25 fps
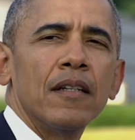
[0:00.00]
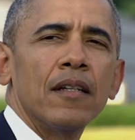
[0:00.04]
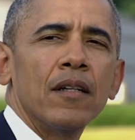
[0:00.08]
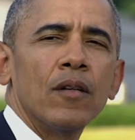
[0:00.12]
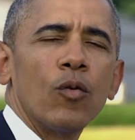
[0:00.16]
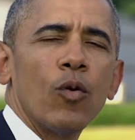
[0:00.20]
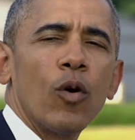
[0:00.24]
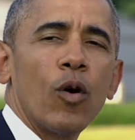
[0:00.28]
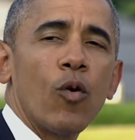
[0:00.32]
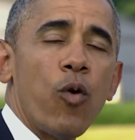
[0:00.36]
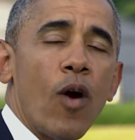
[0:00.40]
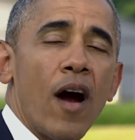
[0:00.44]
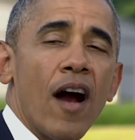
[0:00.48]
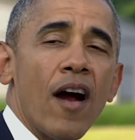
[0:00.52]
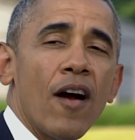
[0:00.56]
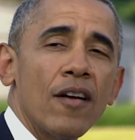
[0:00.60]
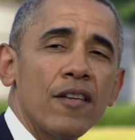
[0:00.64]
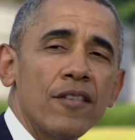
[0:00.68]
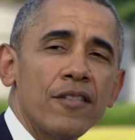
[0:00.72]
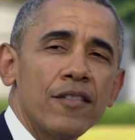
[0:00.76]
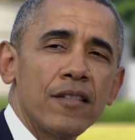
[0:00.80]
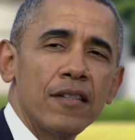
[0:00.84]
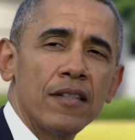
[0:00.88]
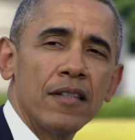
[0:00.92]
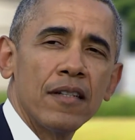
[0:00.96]

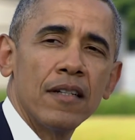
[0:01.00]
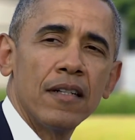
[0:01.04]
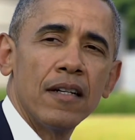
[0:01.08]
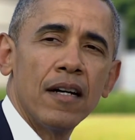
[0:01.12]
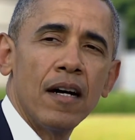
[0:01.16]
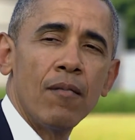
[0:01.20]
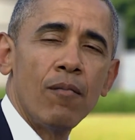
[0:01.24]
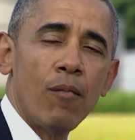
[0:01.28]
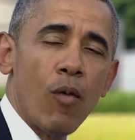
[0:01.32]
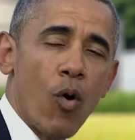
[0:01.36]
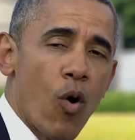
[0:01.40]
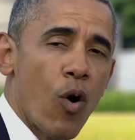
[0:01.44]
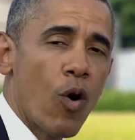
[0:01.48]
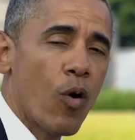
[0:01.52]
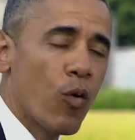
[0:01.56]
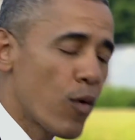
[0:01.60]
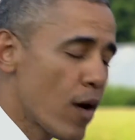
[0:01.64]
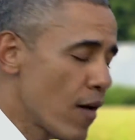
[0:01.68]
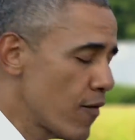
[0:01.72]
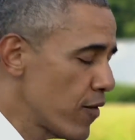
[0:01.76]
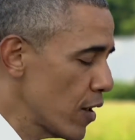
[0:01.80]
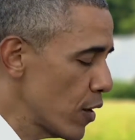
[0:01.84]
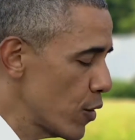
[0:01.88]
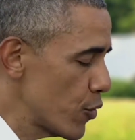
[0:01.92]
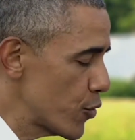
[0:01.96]
requires a moral
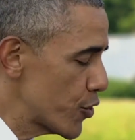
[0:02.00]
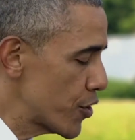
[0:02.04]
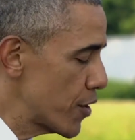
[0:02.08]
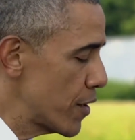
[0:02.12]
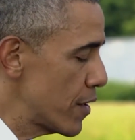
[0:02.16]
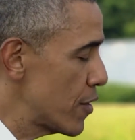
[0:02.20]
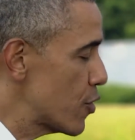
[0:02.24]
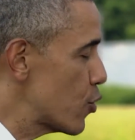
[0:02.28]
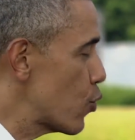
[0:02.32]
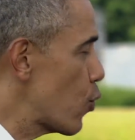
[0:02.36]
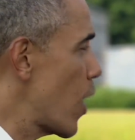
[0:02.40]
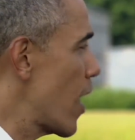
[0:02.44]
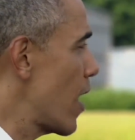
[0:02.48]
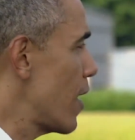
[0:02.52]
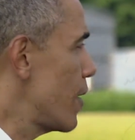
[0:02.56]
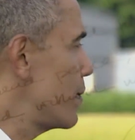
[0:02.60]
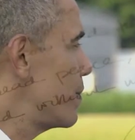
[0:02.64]
revolution as well.